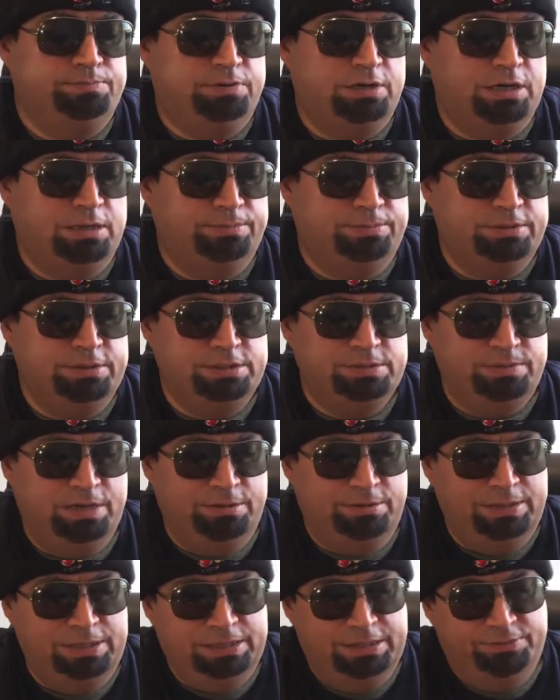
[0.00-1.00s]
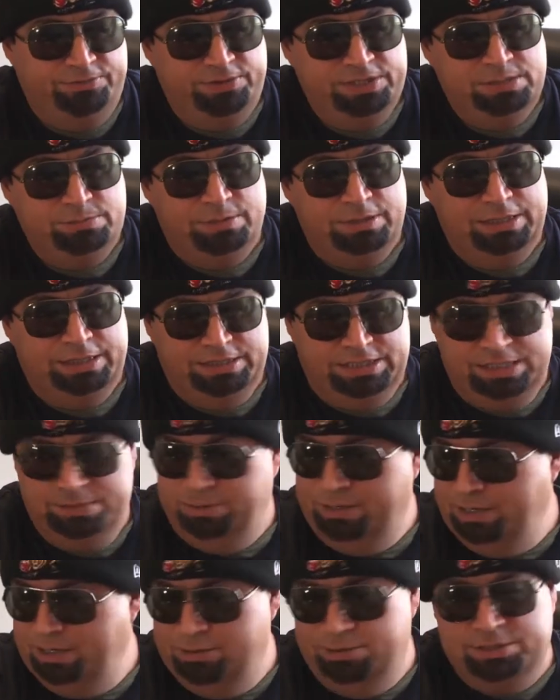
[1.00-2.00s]
Pop this baby. First of all, let's see
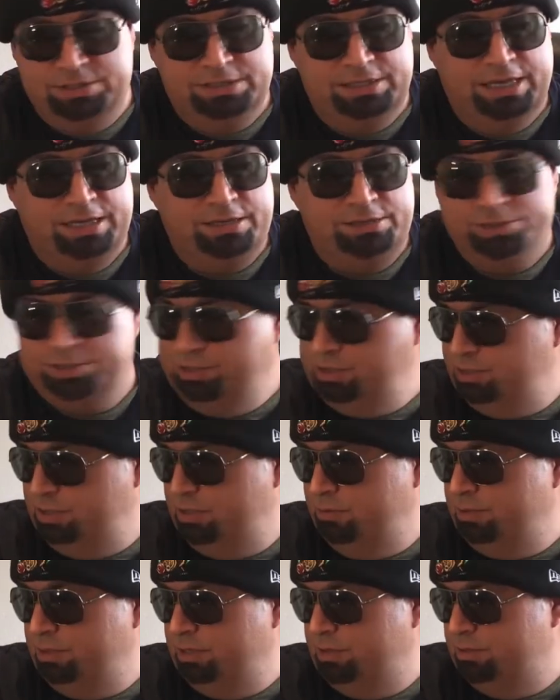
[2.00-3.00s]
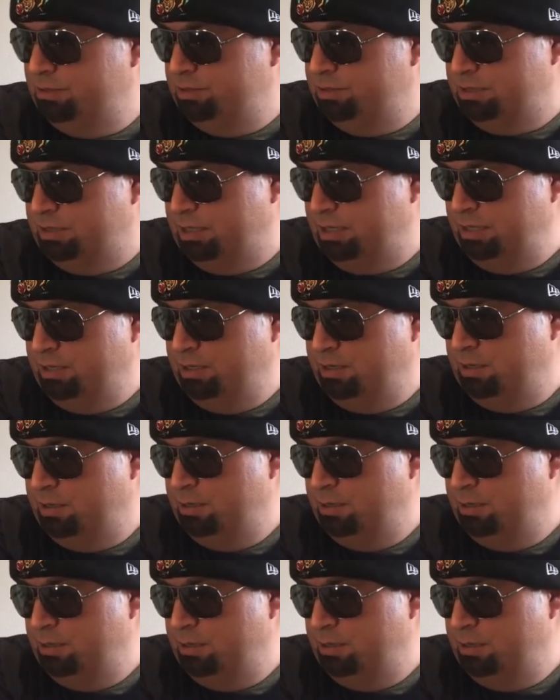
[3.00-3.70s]
what it looks like. I'll show you what it looks like.